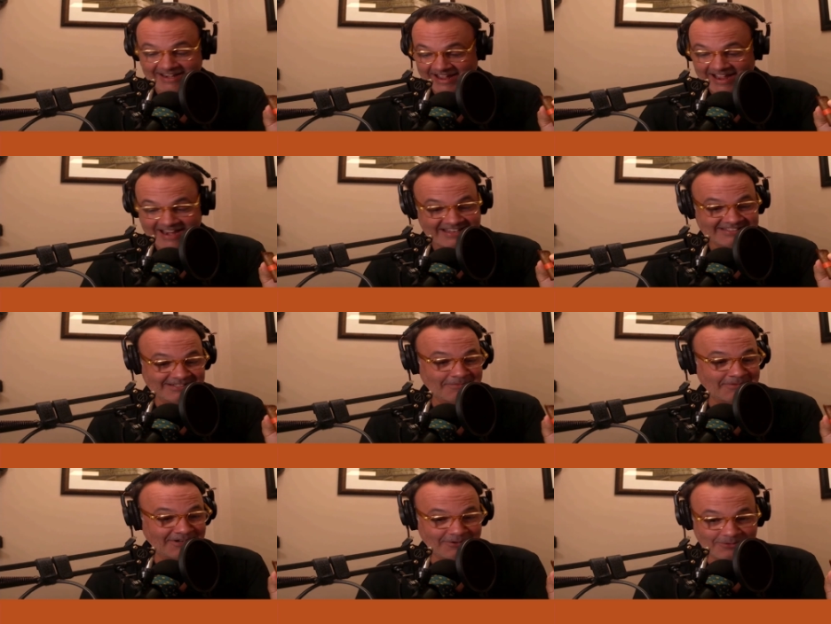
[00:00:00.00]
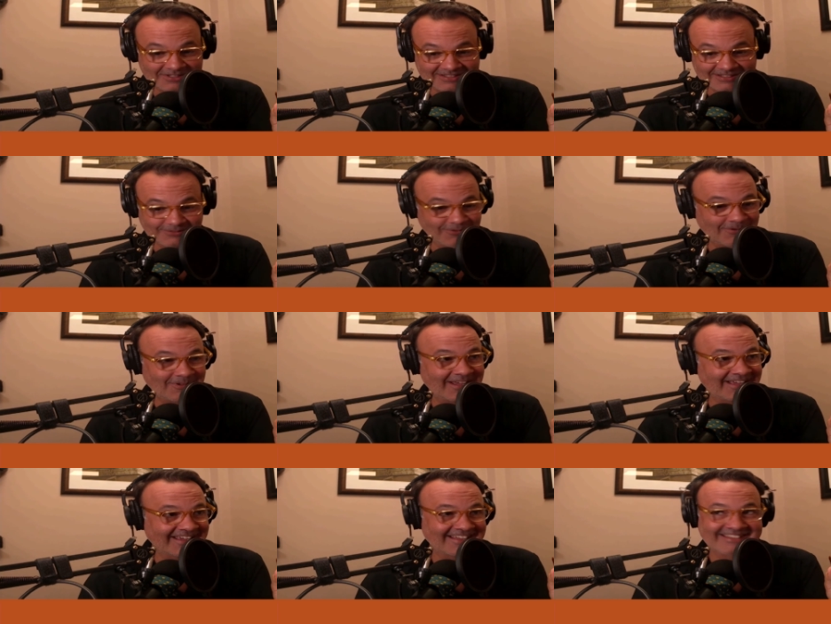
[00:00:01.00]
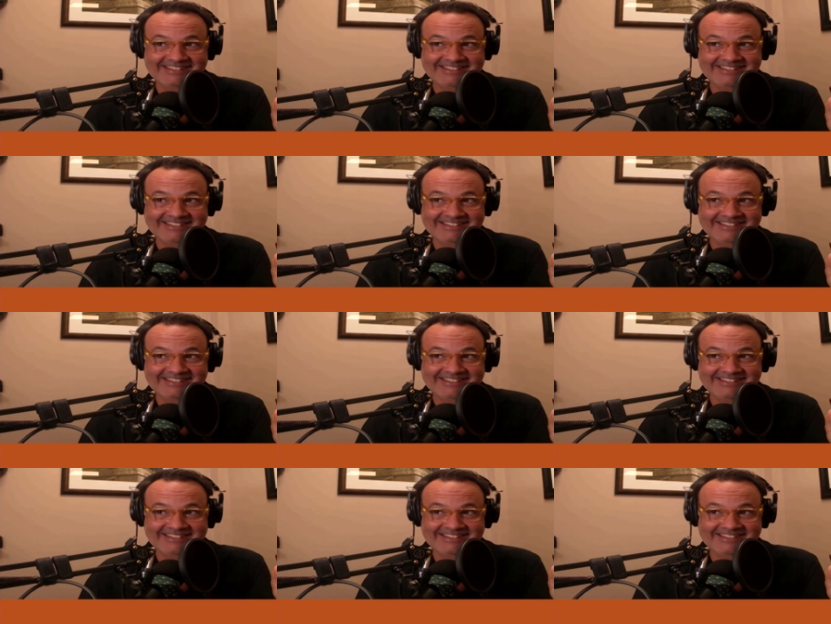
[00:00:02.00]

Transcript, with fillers: my I wife, somebody to read. You are a charmer